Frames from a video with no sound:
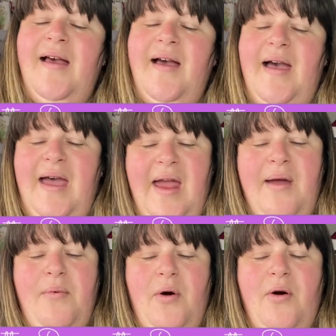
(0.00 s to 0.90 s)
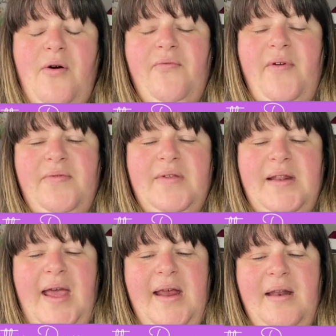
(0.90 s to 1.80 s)
a hip of
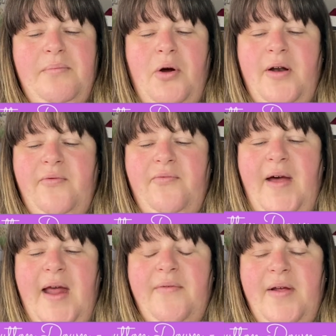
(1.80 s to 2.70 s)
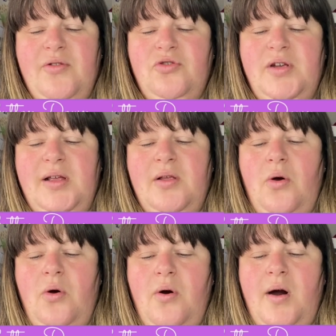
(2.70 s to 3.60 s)
59.5 inches,
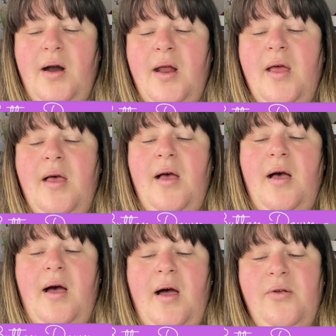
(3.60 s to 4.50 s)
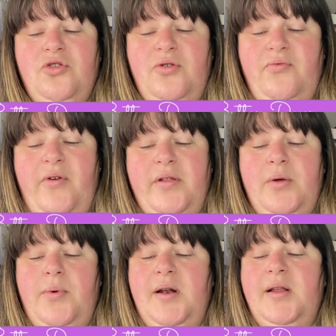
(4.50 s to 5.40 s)
or
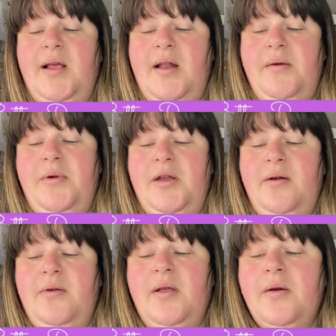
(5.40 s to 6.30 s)
151 centimeters.